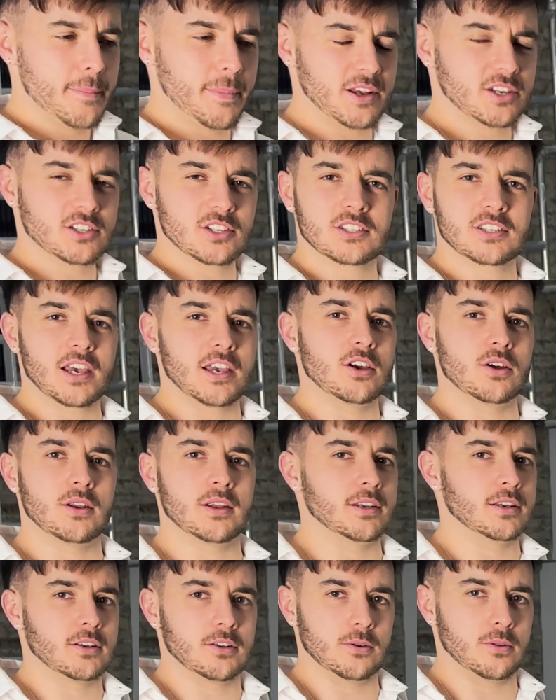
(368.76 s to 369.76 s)
But let's just say you
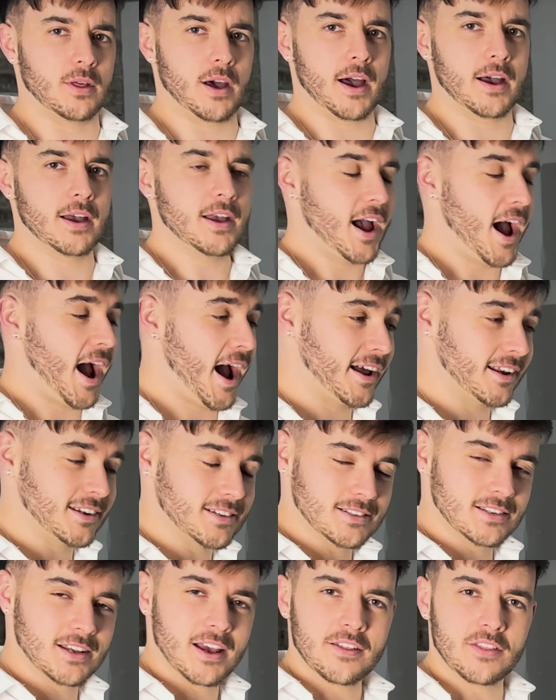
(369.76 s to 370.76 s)
didn't do that,
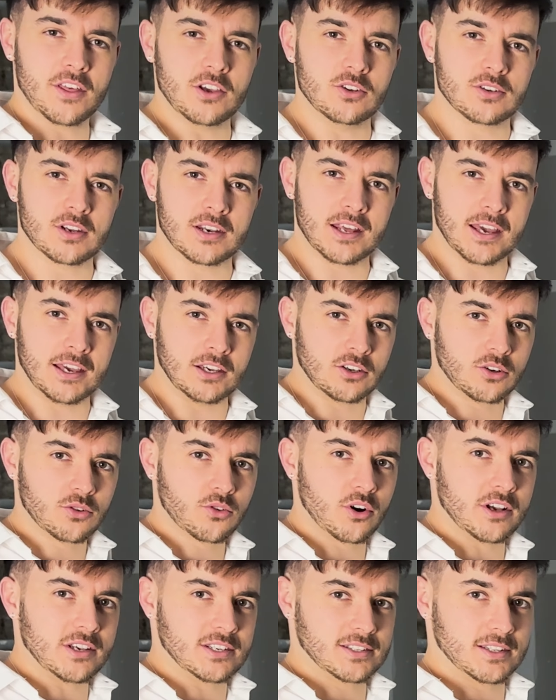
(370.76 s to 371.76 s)
and that you didn't
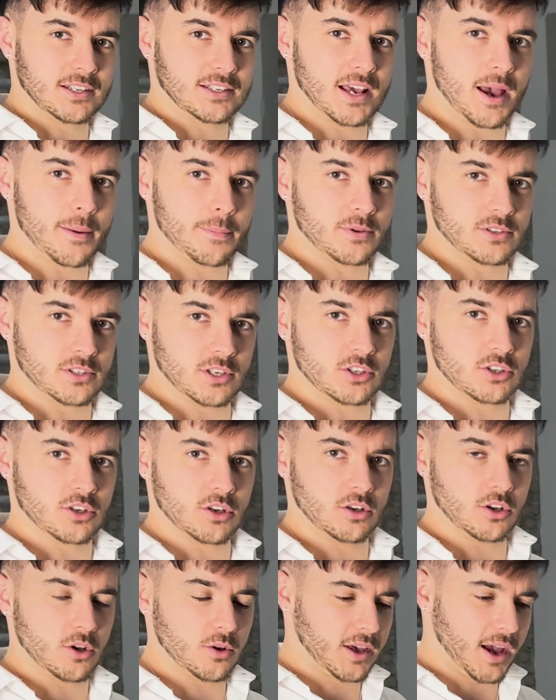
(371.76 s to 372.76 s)
increase the debt
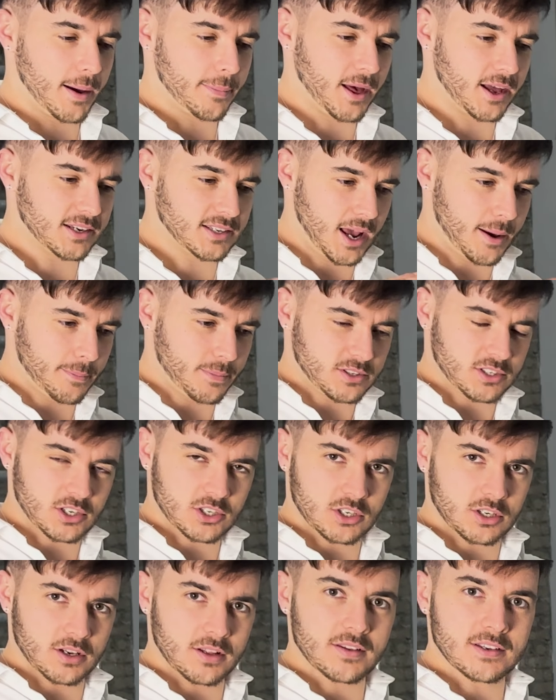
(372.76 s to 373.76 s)
position. You kept that debt
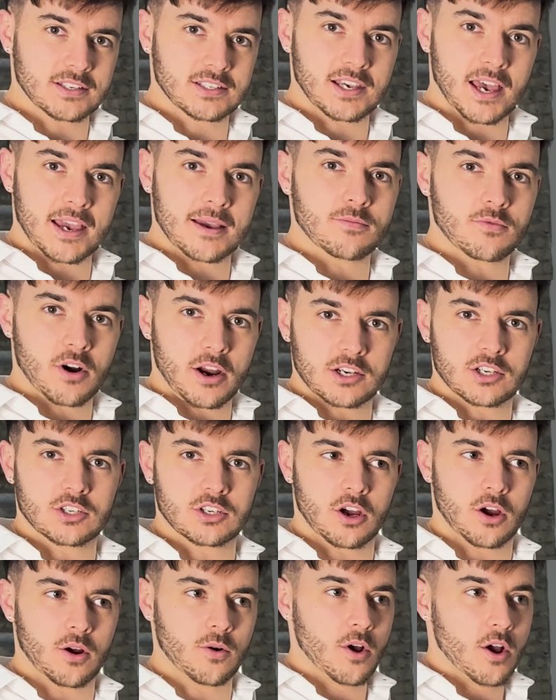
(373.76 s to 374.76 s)
position at the same
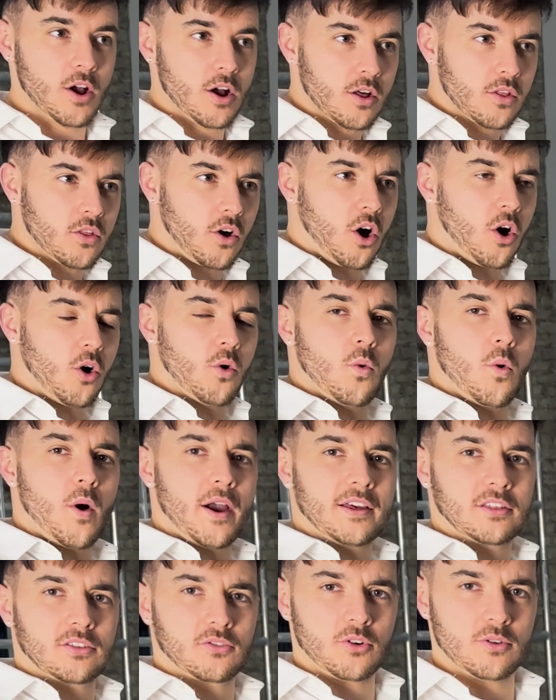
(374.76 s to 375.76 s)
ratio the whole
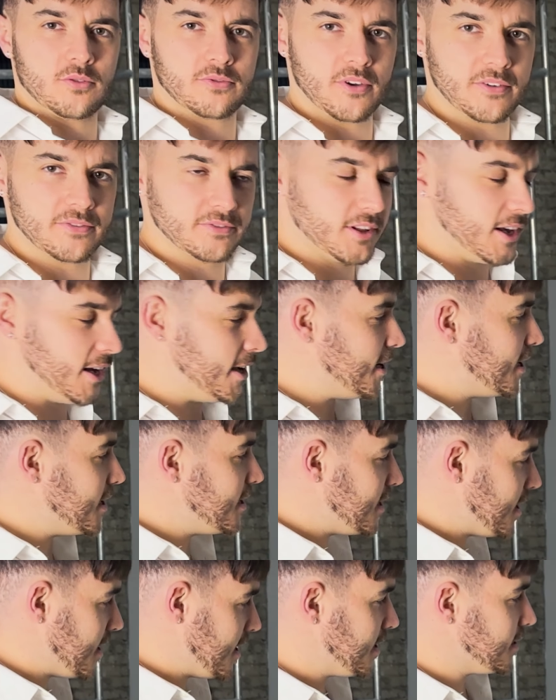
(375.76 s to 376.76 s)
way through 15
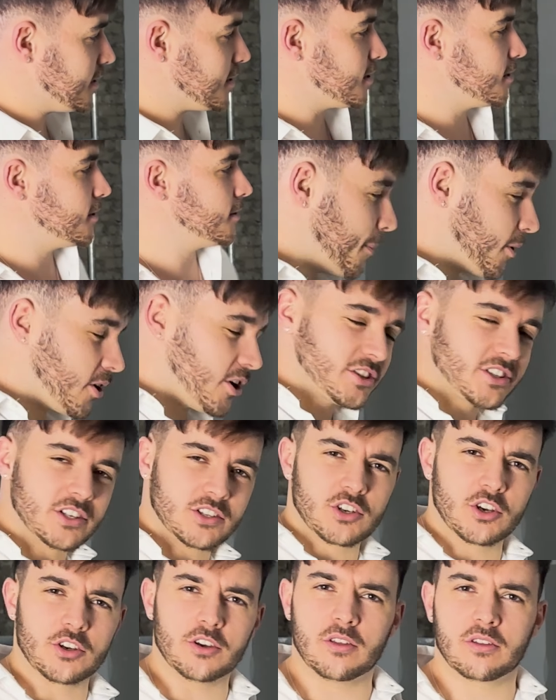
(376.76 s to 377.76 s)
years. because it
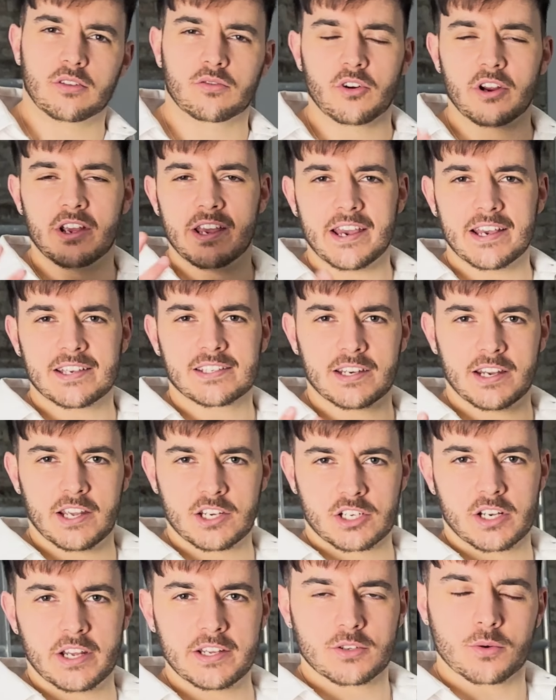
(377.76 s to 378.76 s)
took you 3 years
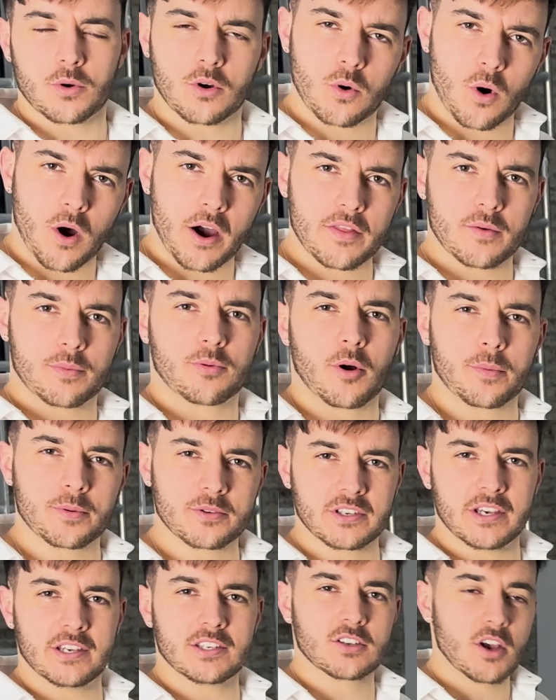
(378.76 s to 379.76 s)
initially to acquire the
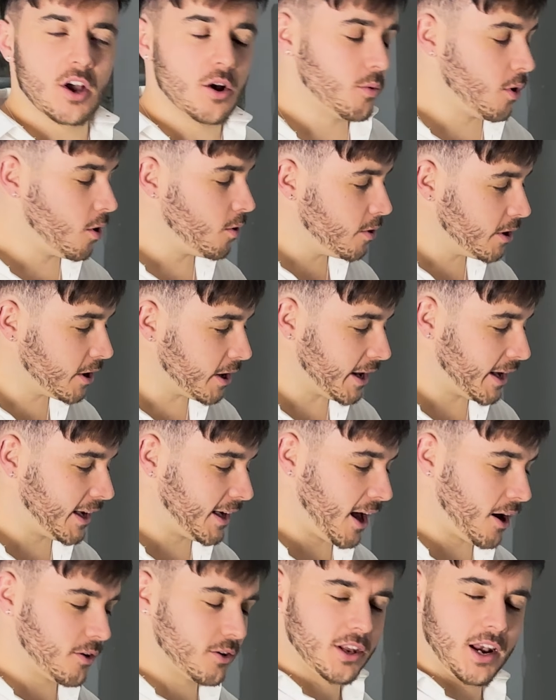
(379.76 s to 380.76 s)
properties, we're only going to
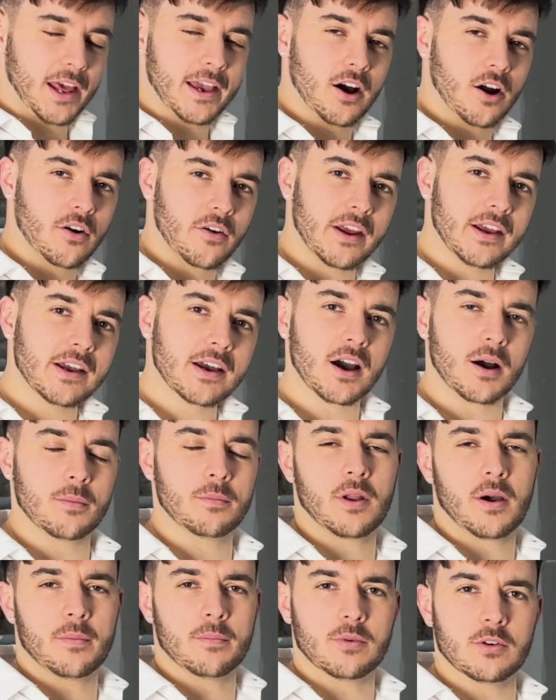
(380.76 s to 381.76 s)
calculate our
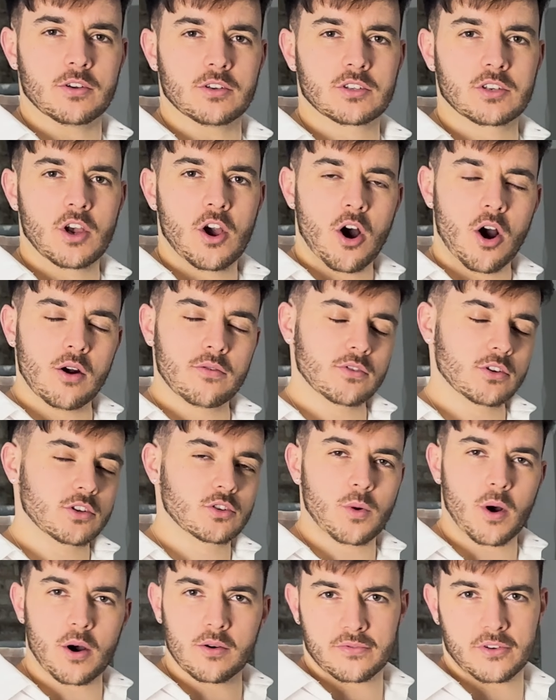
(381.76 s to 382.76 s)
income numbers over a
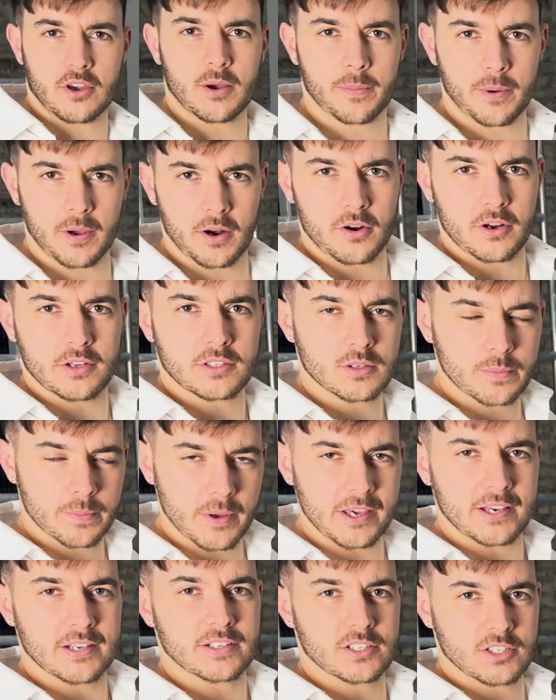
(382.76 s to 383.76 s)
12-year period to
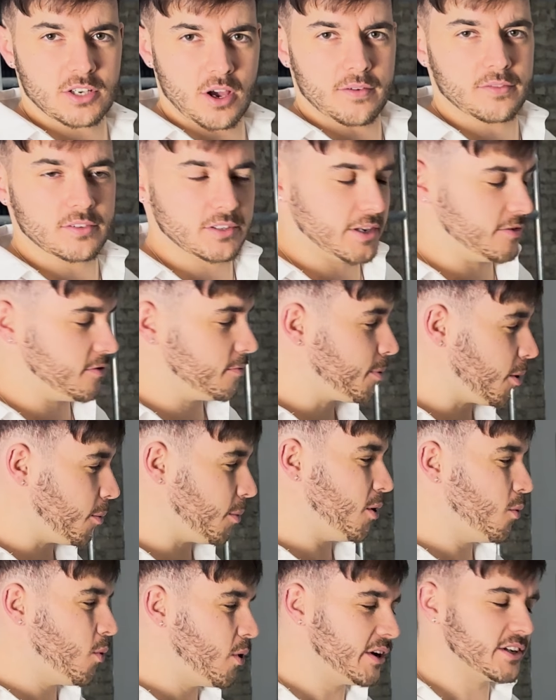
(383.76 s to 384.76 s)
be conservative. But
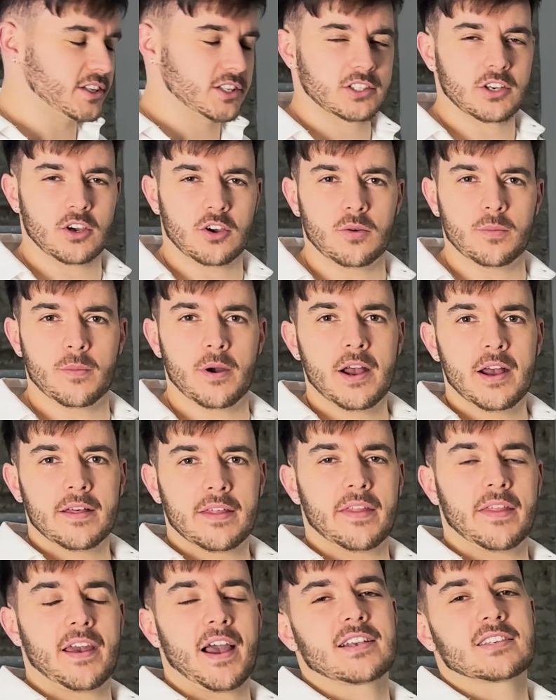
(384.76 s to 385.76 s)
we will assume
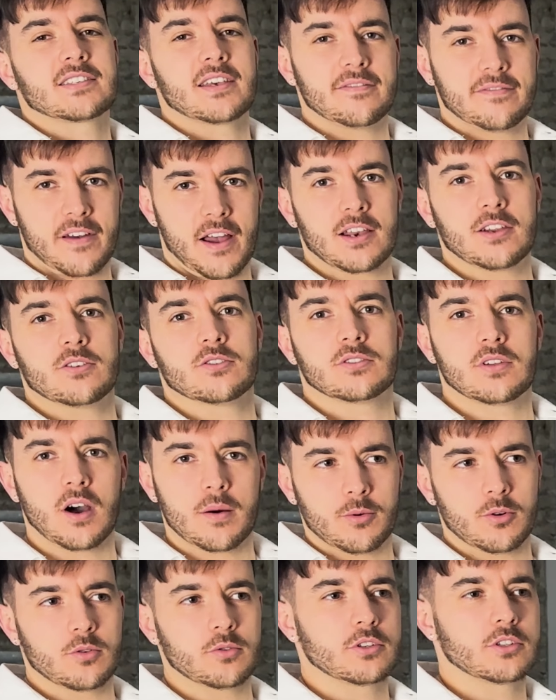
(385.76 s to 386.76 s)
that the asset value's
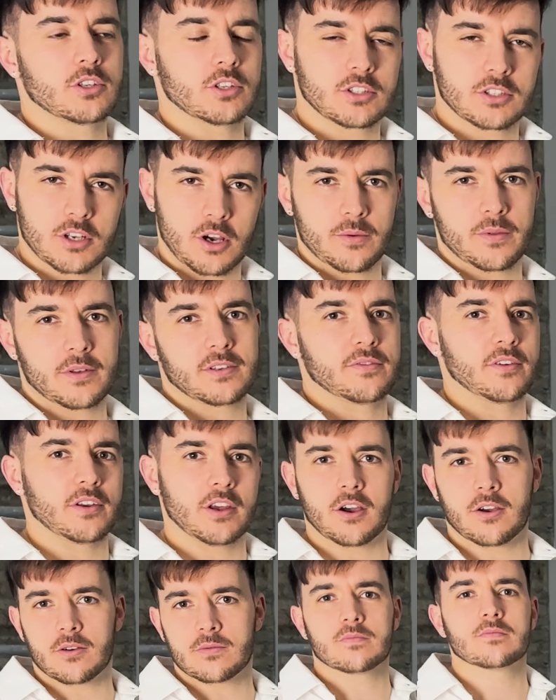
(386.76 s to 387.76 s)
doubled, just so this
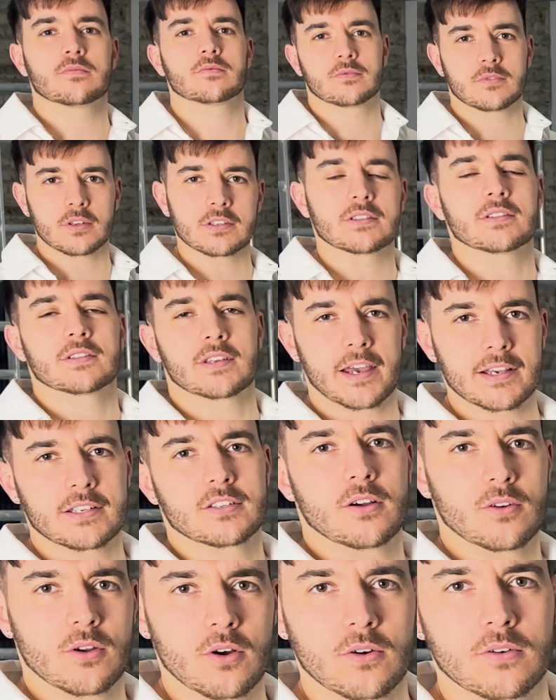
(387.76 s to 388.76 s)
video doesn't take
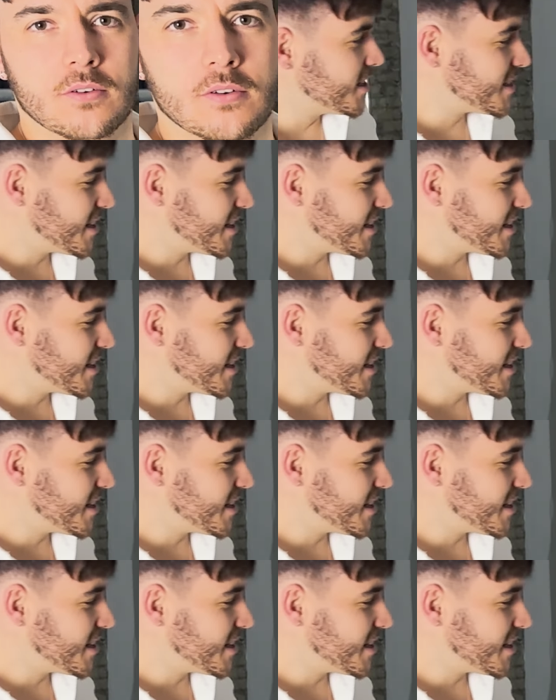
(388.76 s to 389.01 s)
so long.